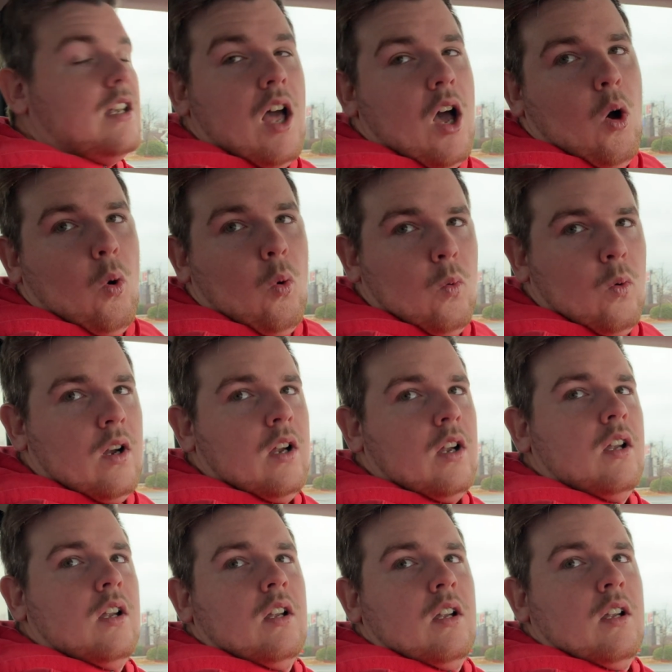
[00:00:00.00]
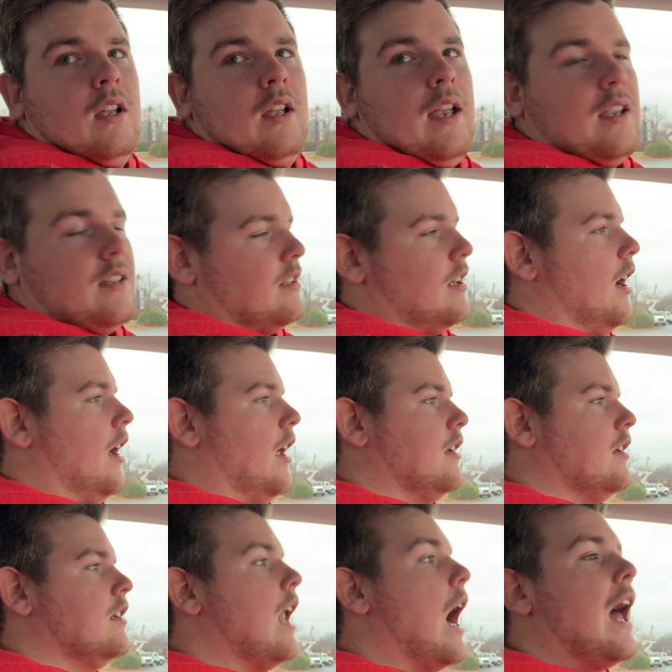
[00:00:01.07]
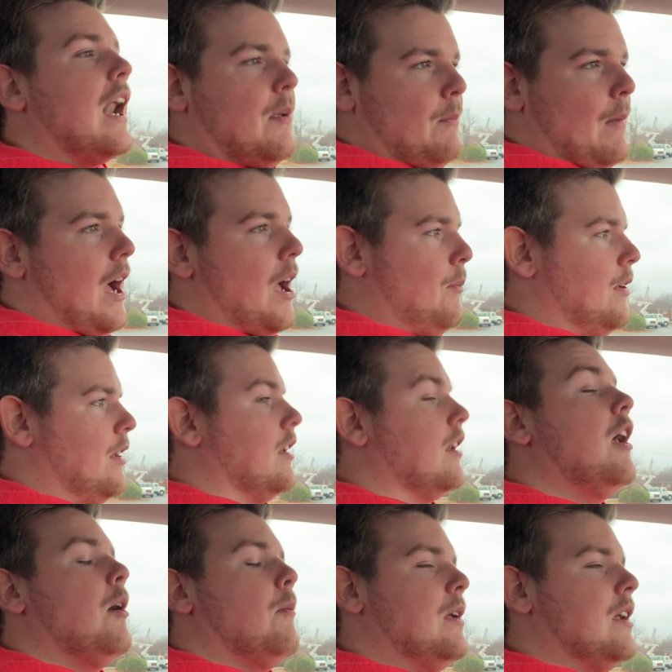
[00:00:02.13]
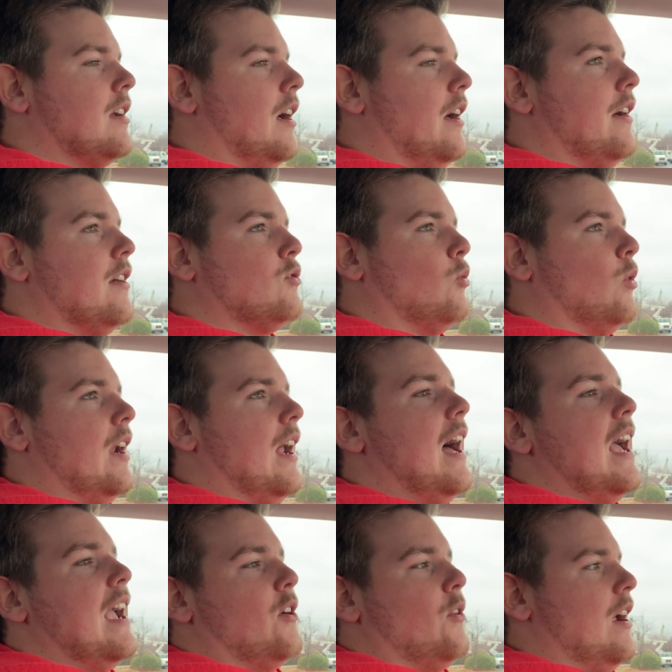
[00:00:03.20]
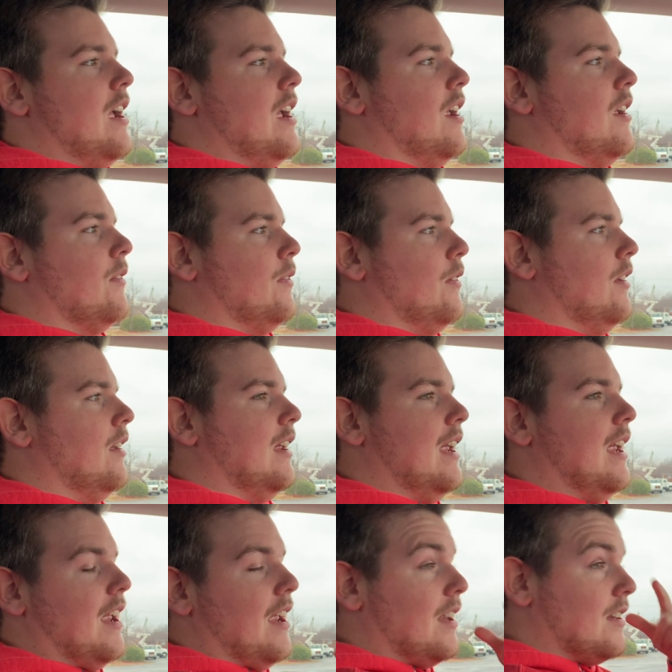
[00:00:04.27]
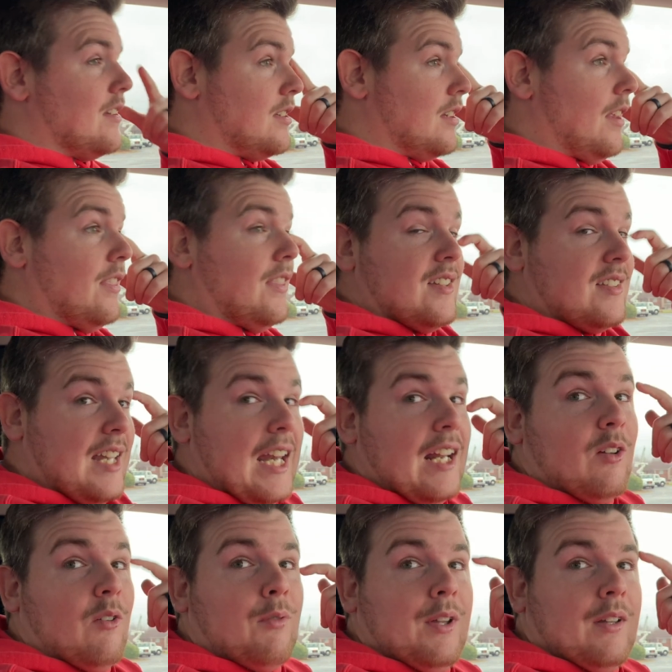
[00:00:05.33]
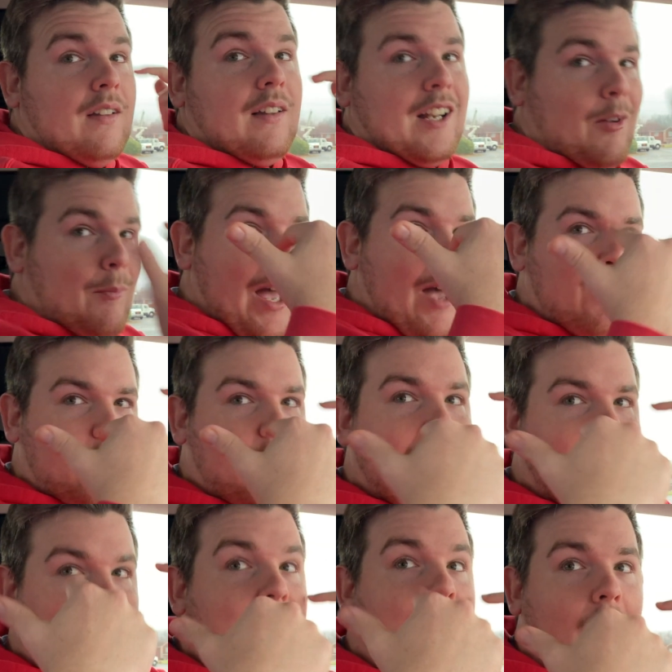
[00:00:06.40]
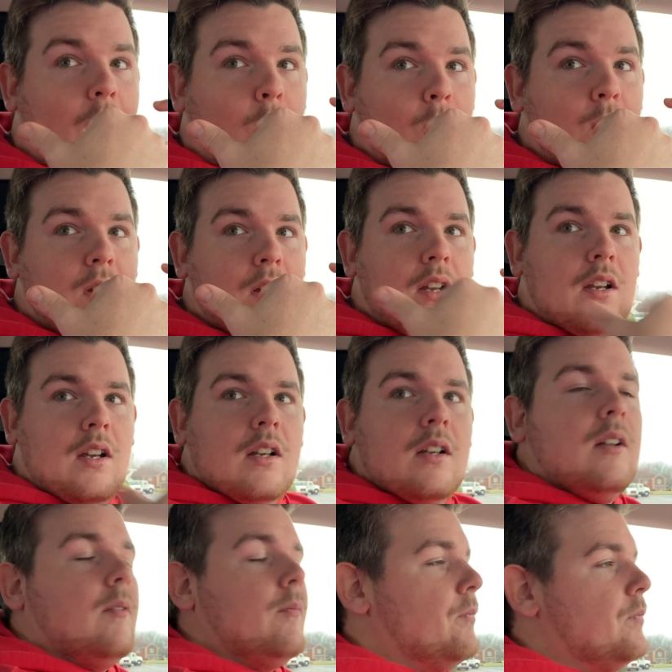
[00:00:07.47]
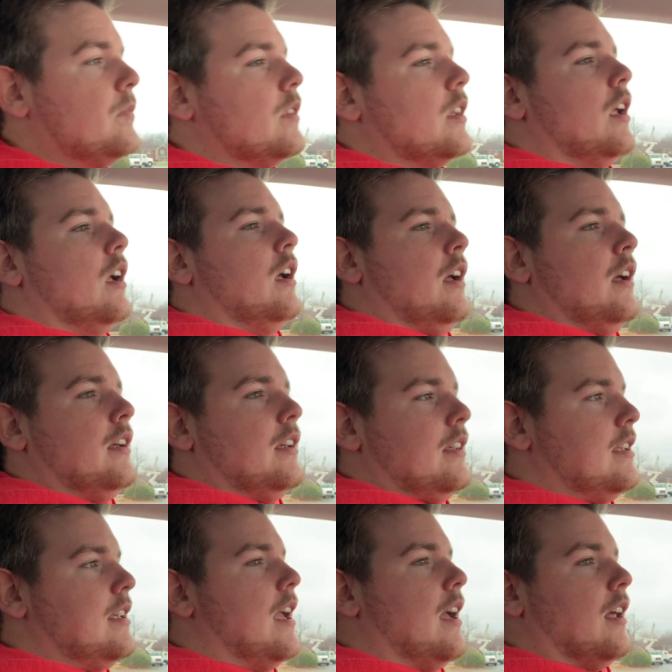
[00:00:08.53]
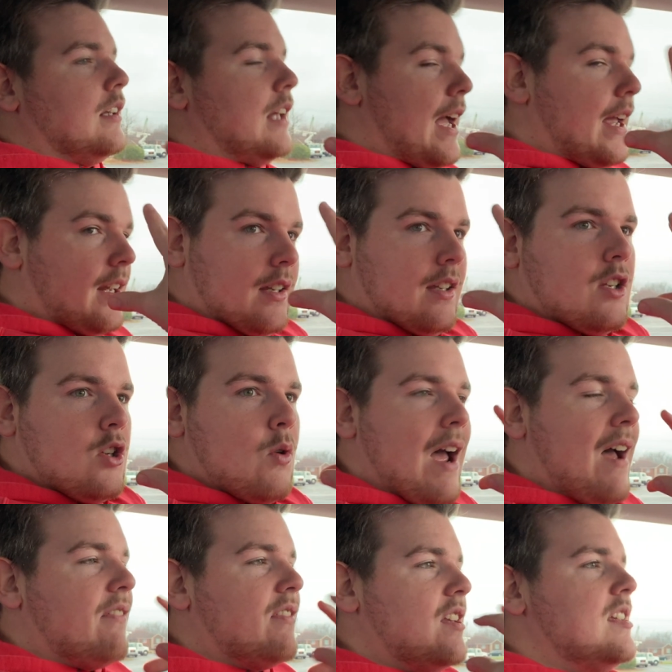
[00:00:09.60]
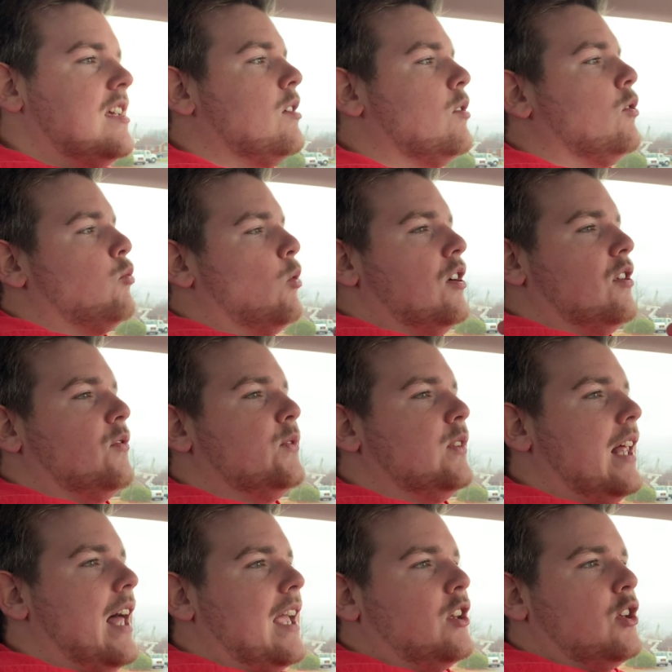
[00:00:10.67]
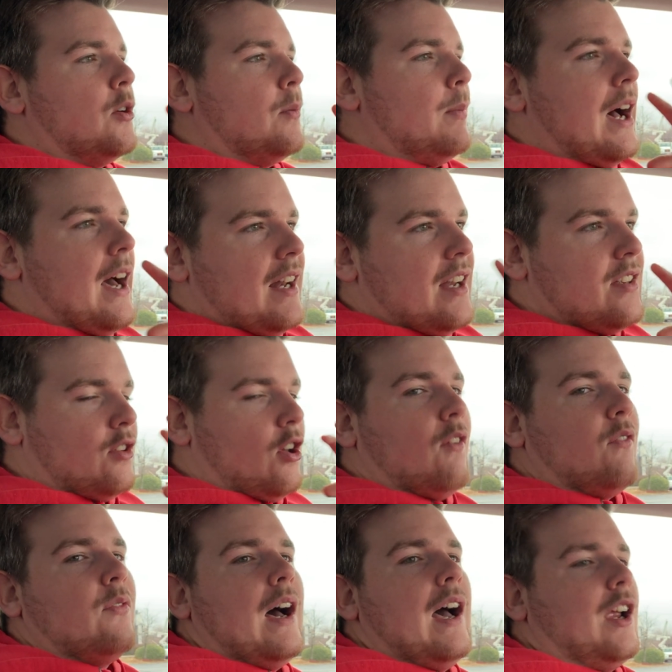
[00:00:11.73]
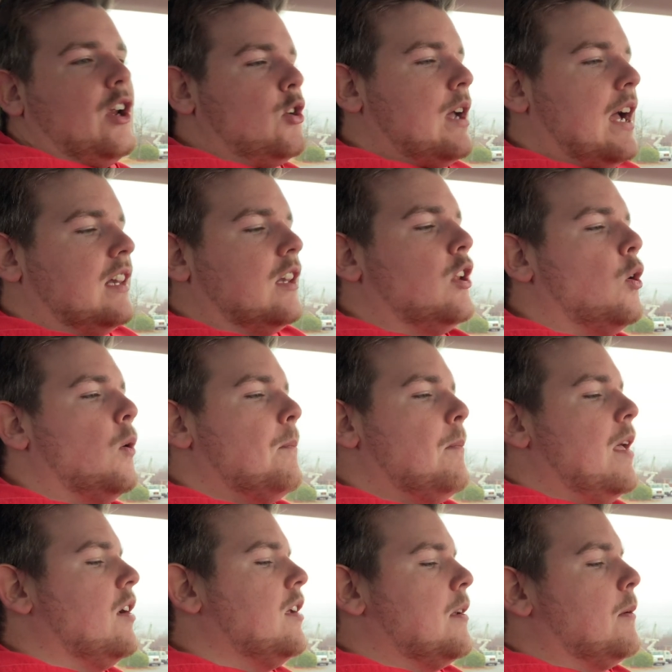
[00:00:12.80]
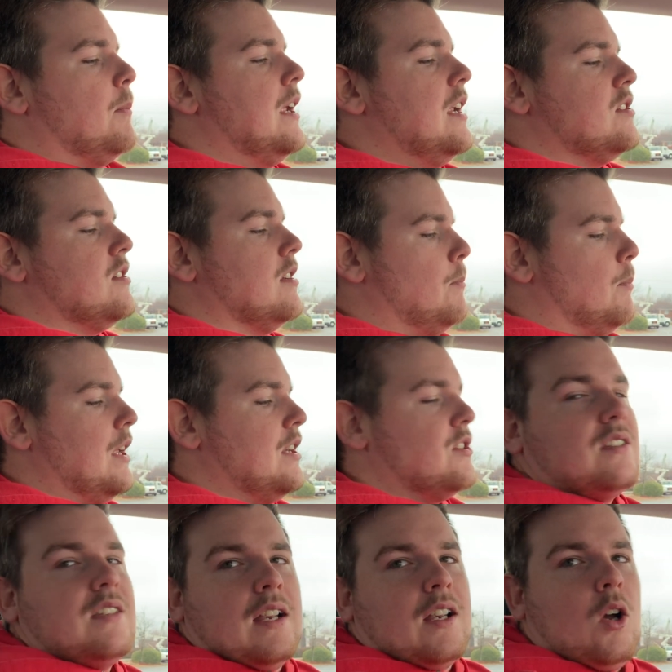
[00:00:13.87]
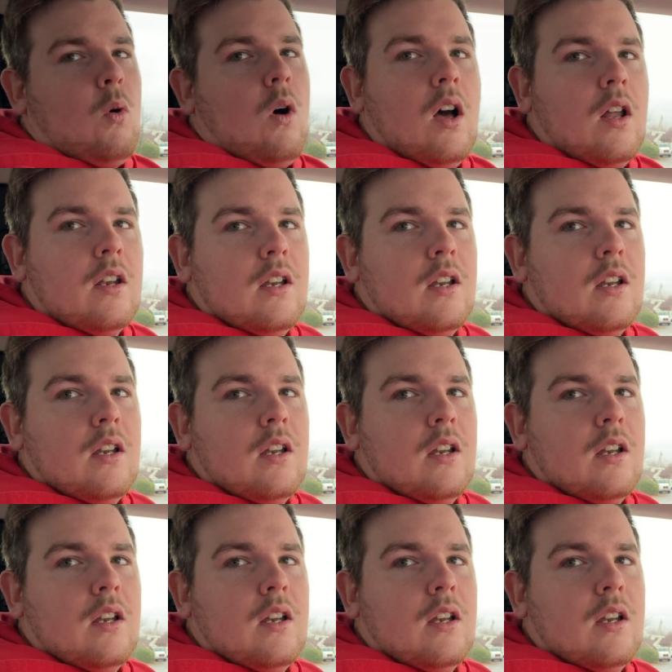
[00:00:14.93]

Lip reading: No, it's not. Not in my opinion. Because what I crave is this tingling feeling like I'm having right now. Oh my goodness, dude! I can't feel my face. Yeah, like you have the tingles where it's like your body is on fire. You got little million pinches that go on.